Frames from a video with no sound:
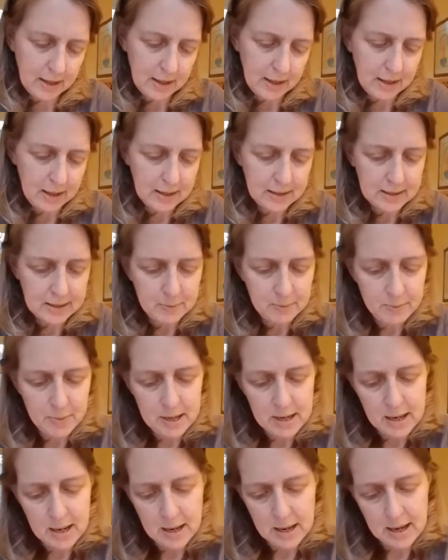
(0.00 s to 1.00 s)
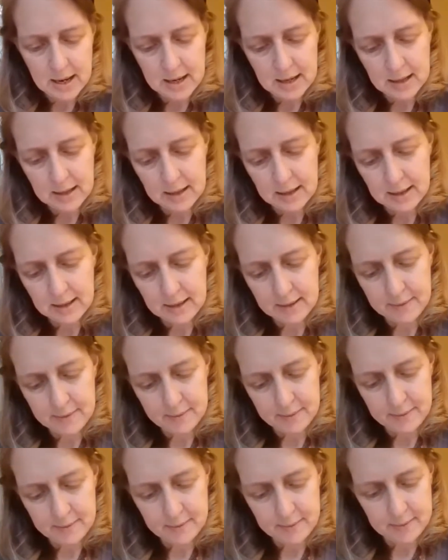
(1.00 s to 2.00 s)
And it's a bit like
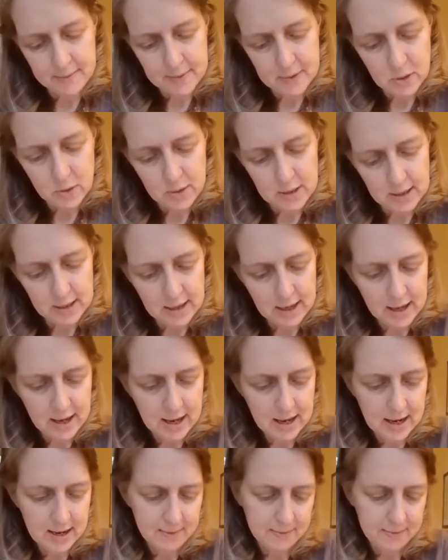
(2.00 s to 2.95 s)
doing a